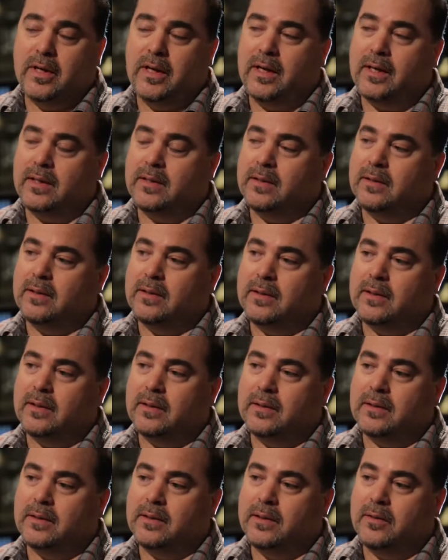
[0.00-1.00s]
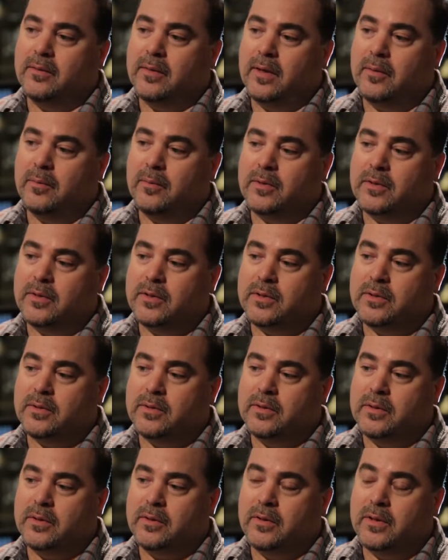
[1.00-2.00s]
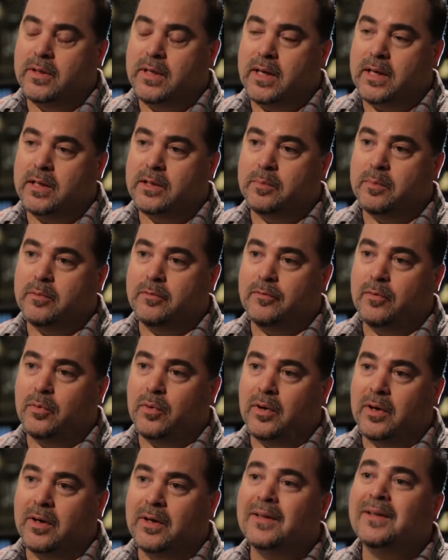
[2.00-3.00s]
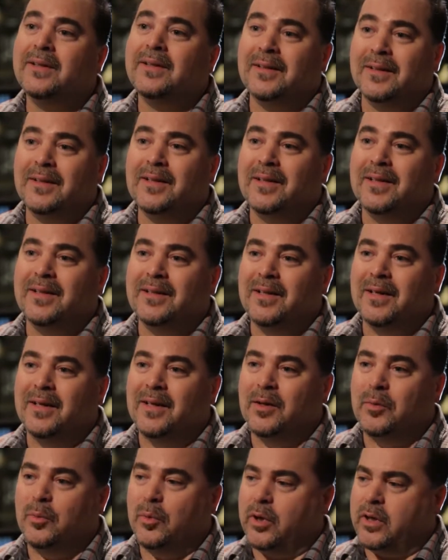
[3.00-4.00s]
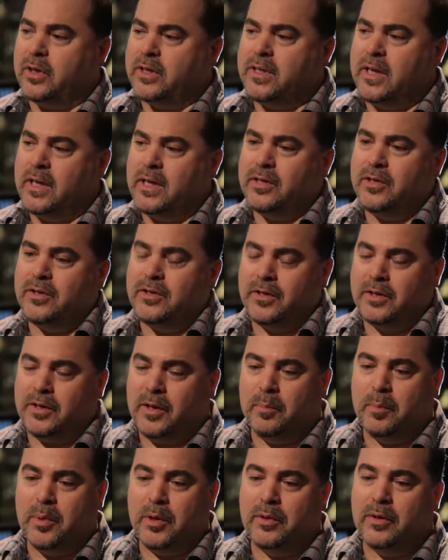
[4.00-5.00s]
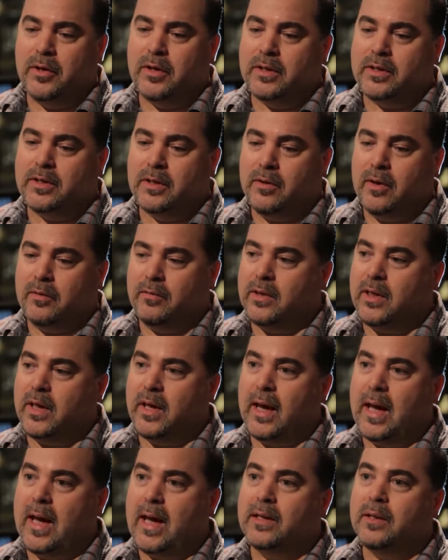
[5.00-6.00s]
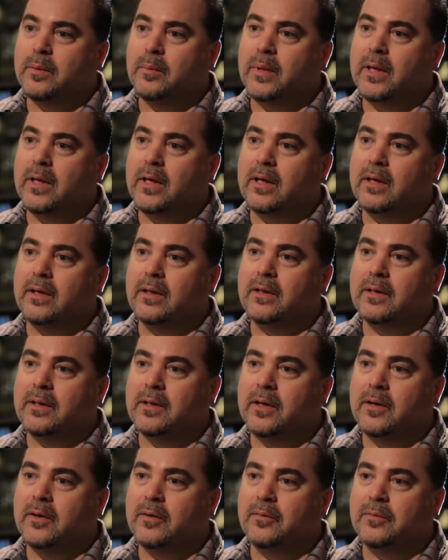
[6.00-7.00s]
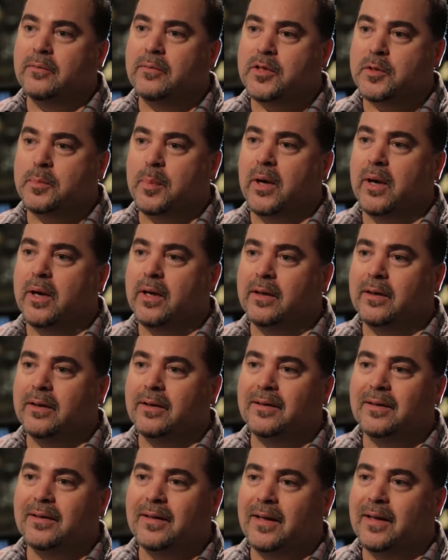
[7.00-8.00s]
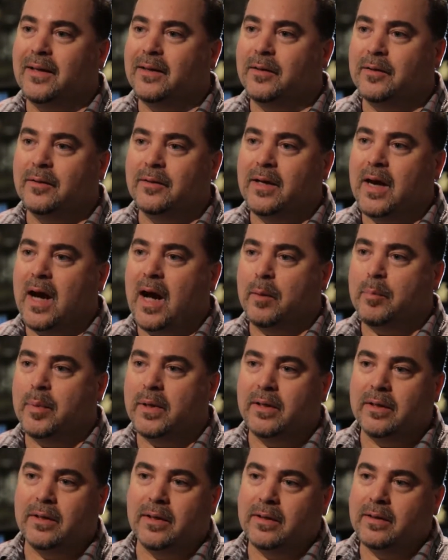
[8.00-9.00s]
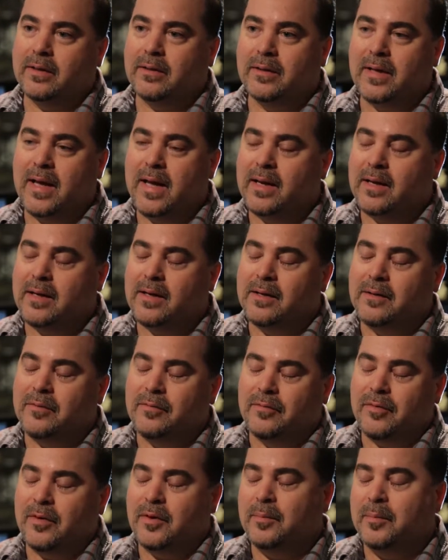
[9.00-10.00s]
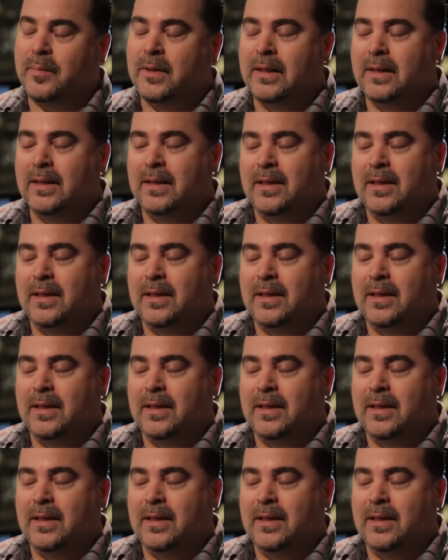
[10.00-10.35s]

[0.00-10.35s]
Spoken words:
and you know, that was, you know, the days before workstations and computers, so everything had to be, you know, spun and copied and edited from